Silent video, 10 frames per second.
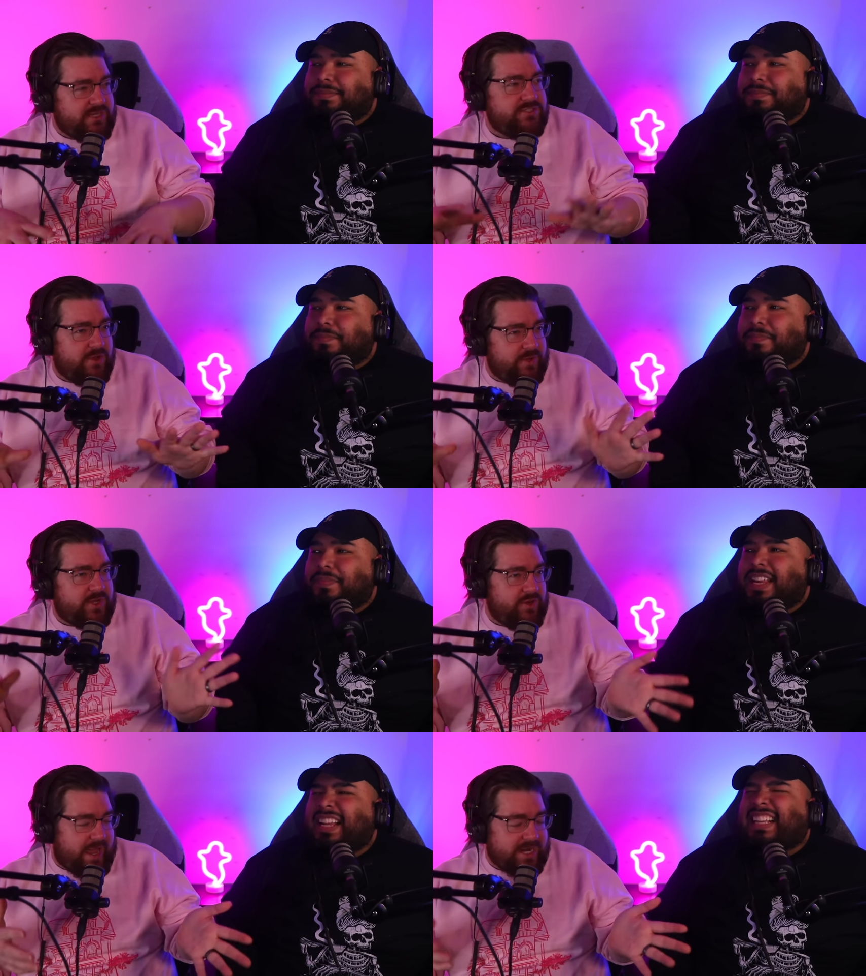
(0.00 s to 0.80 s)
Speaker 1: So it
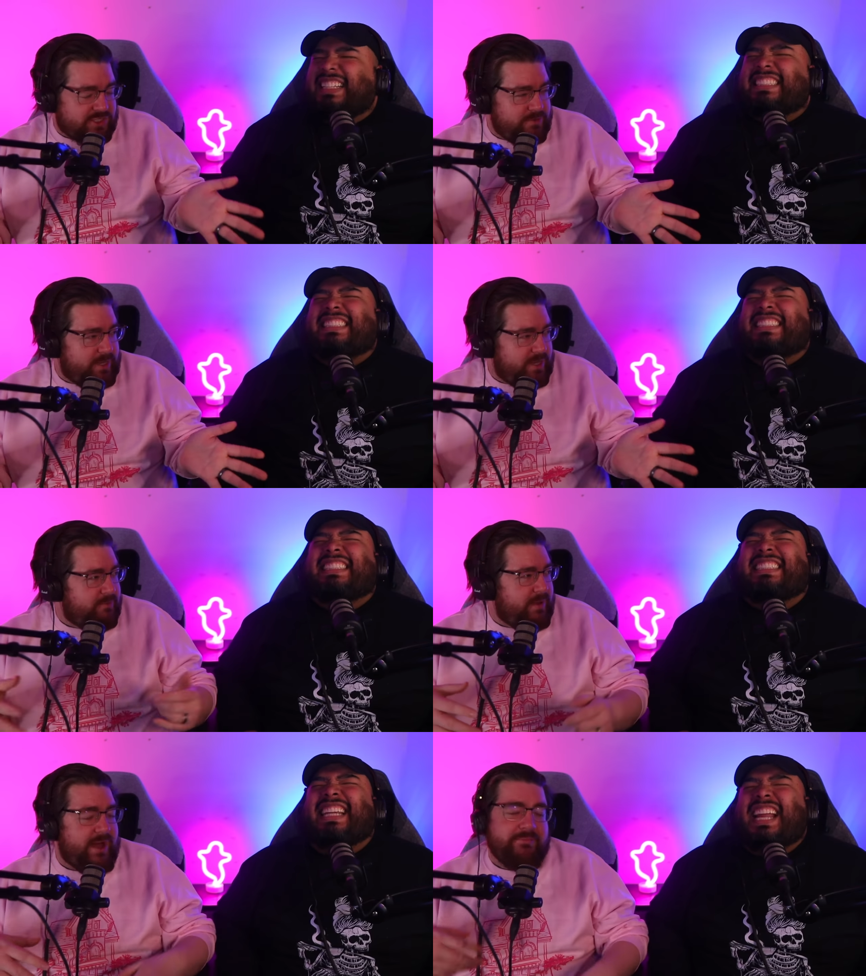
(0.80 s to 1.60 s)
could actually be her
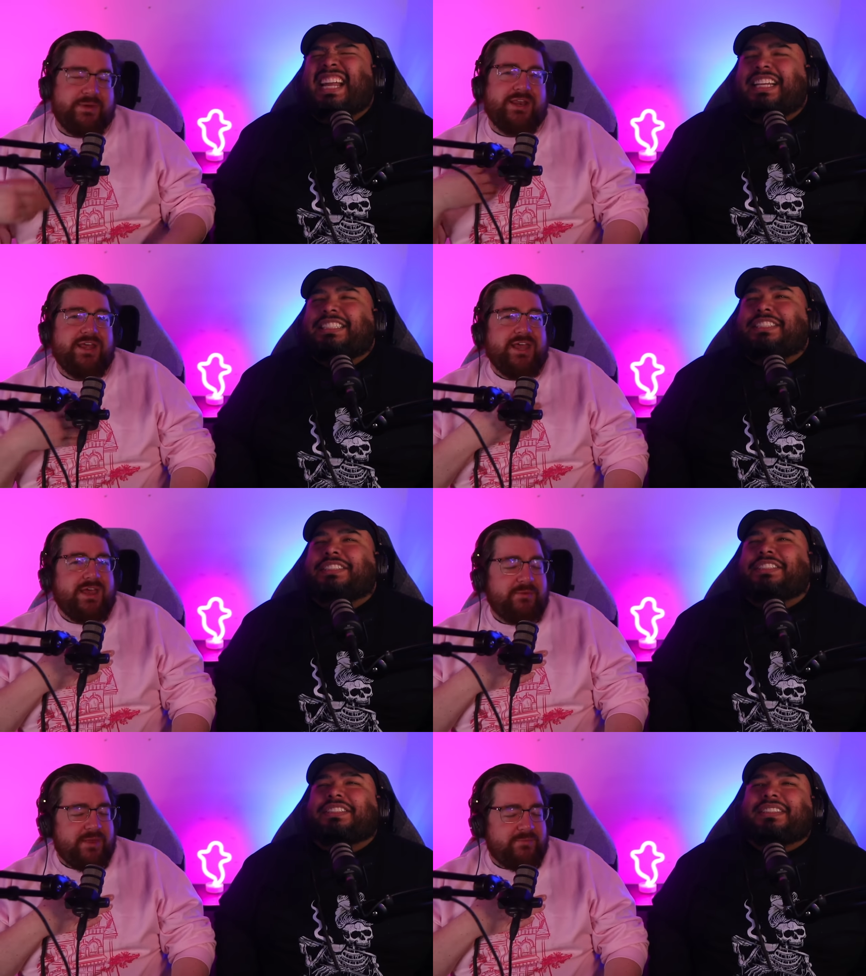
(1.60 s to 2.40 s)
mom. But
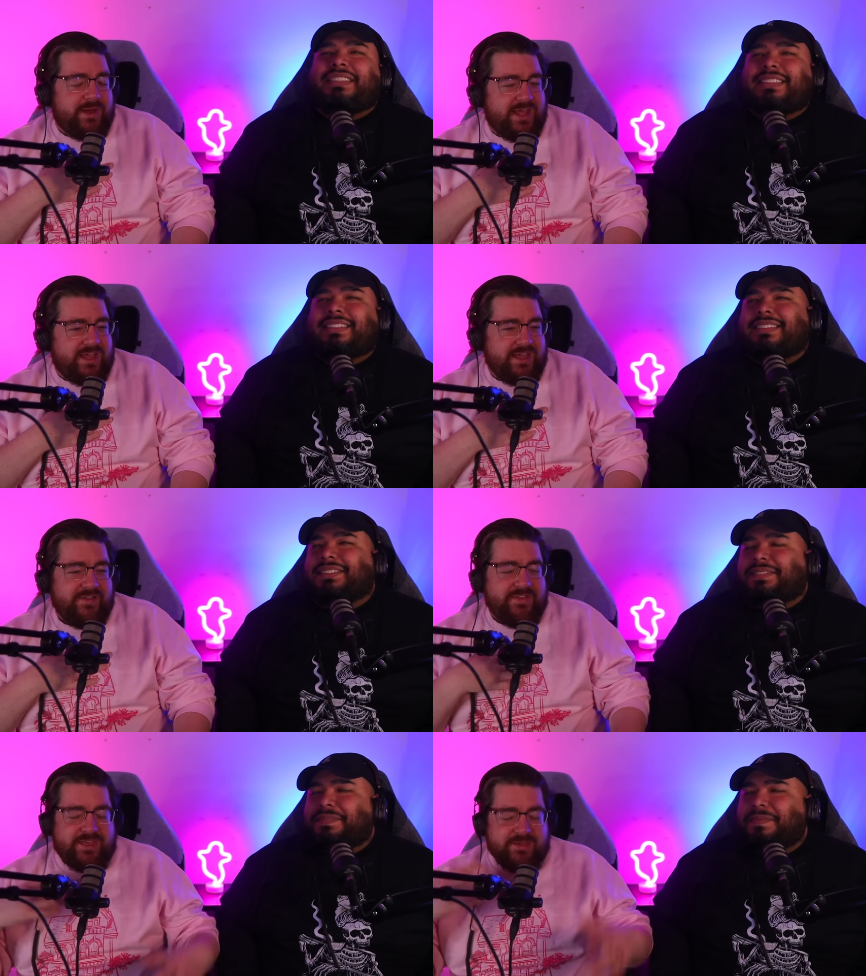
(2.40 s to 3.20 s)
in my,
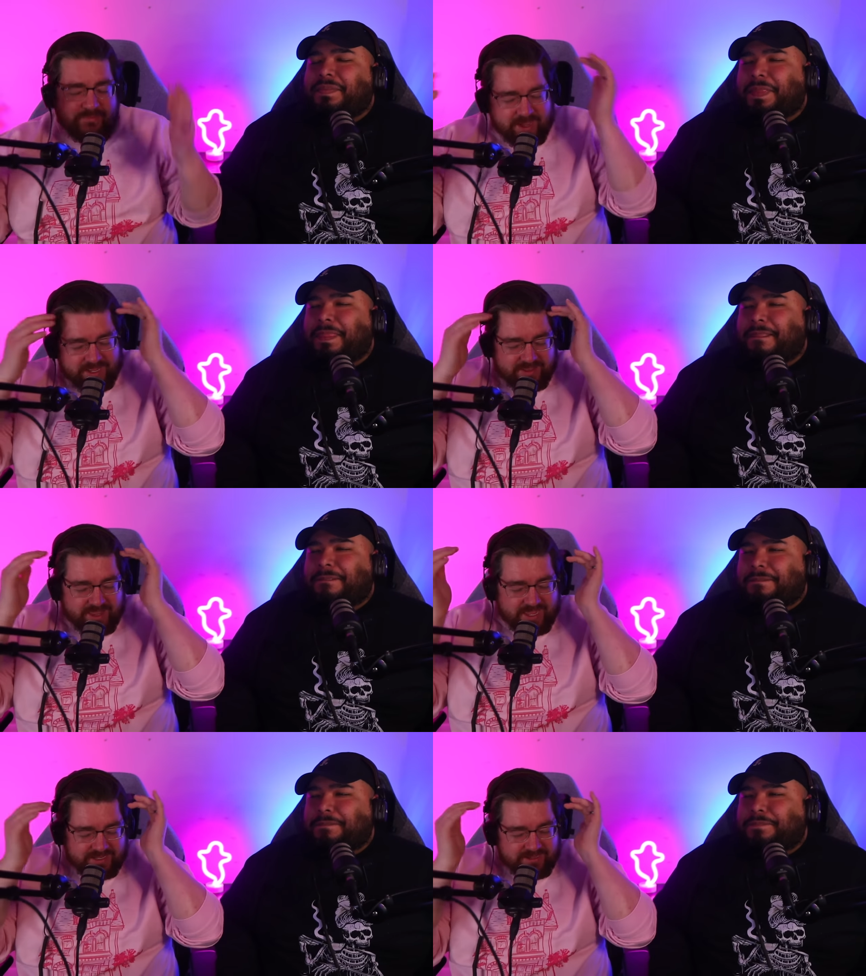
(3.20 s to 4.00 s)
in my
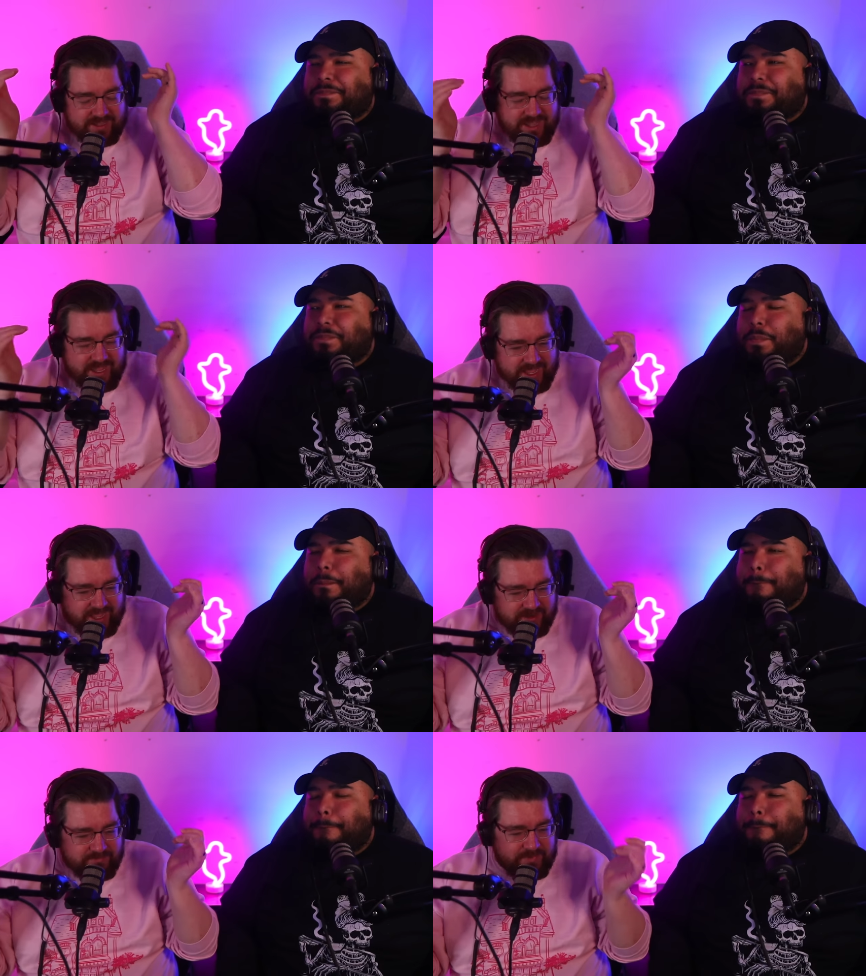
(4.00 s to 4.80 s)
like
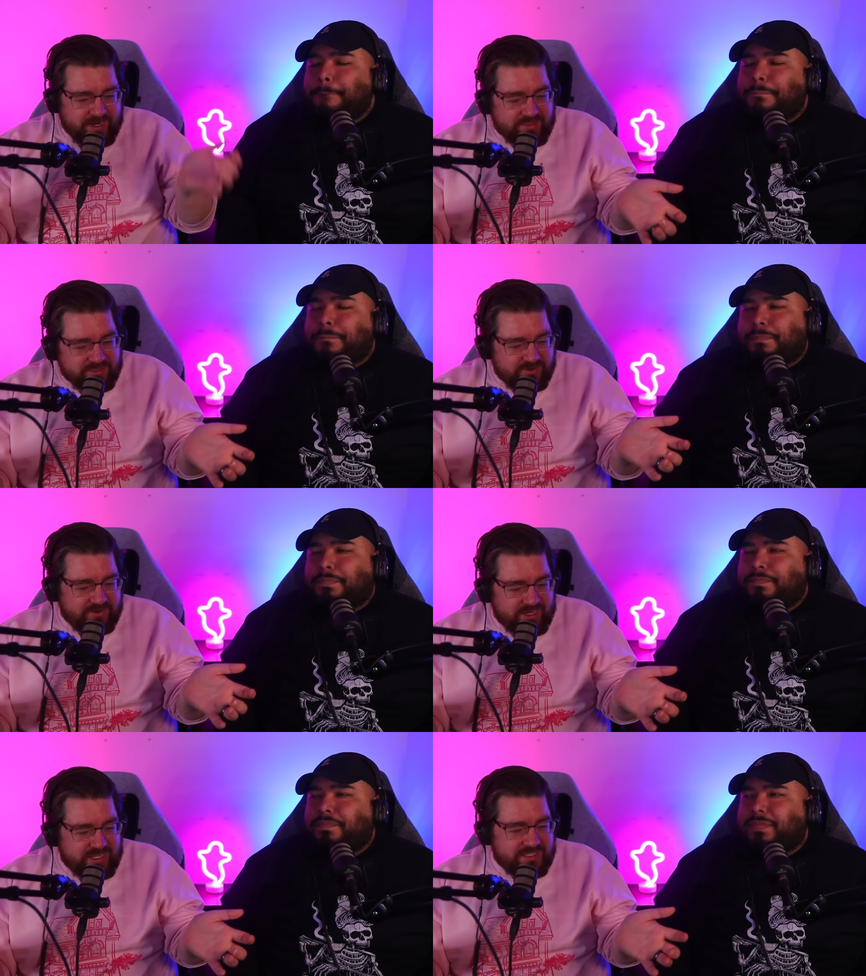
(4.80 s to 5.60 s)
head, my mm-hmm.
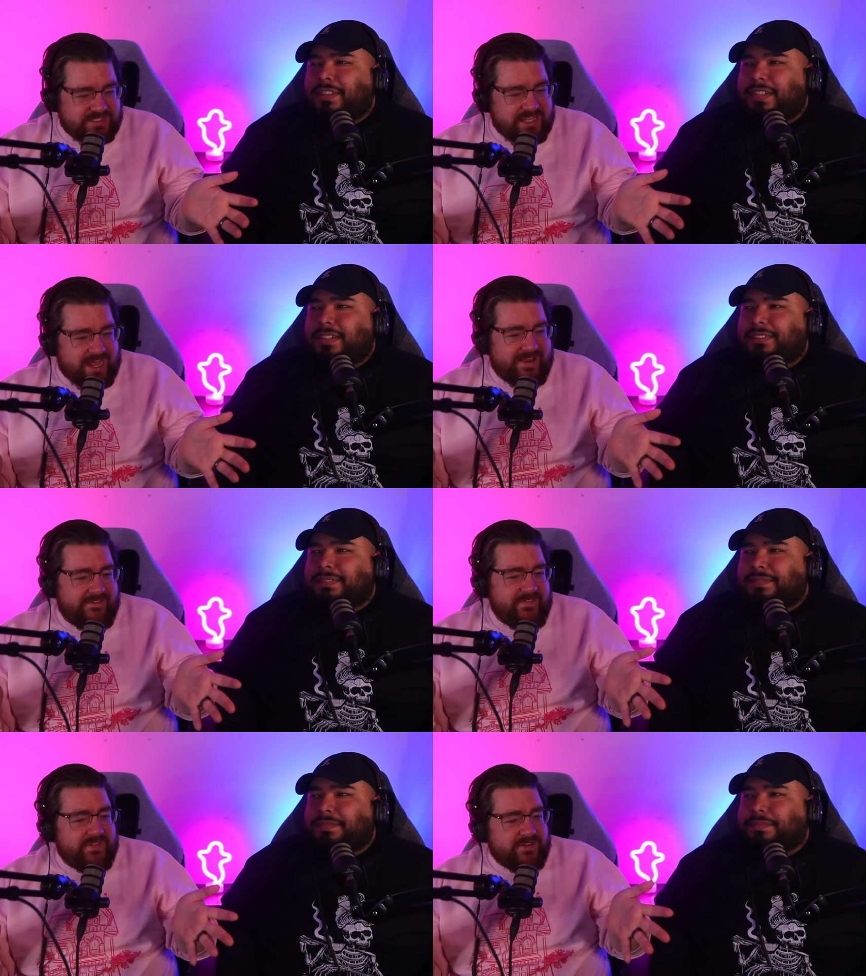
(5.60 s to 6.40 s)
theory is that
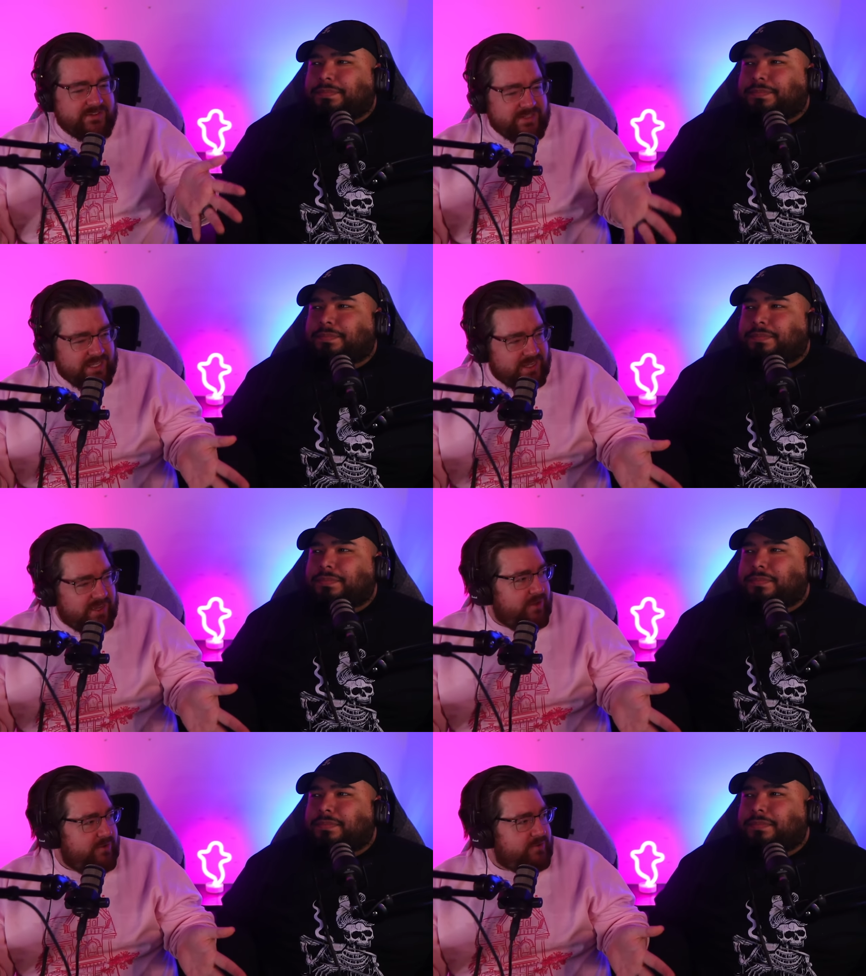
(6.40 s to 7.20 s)

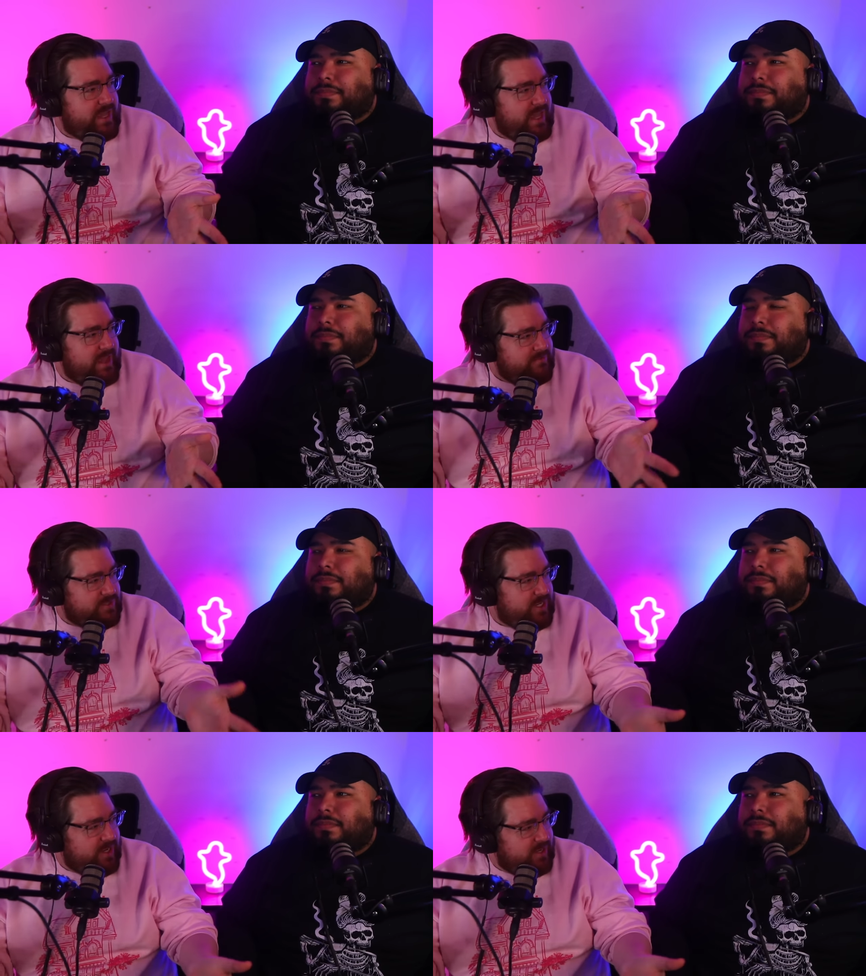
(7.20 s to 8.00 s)
Leo came to
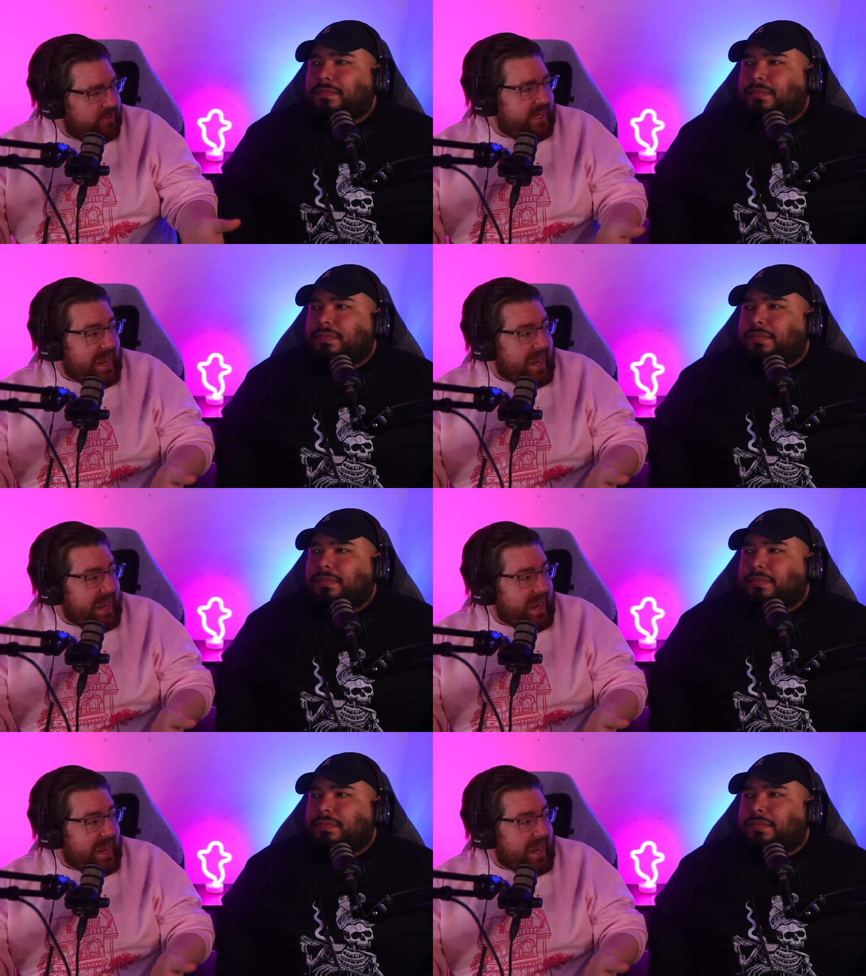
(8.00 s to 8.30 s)
her like